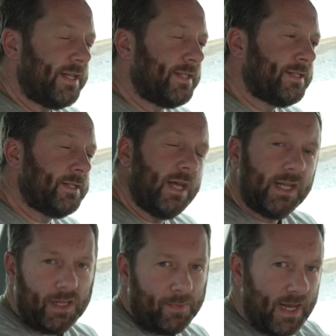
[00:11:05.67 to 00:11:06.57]
It's a
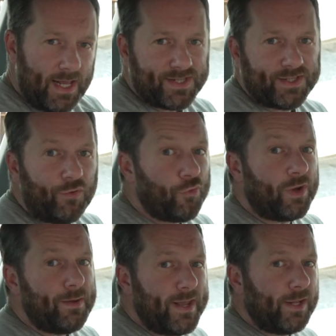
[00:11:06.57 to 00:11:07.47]
little bit less than
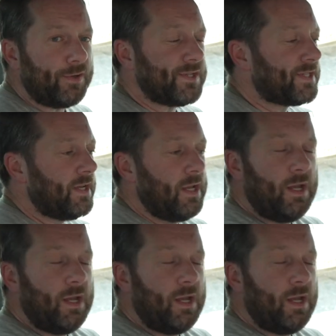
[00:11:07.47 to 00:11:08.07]
3 meters,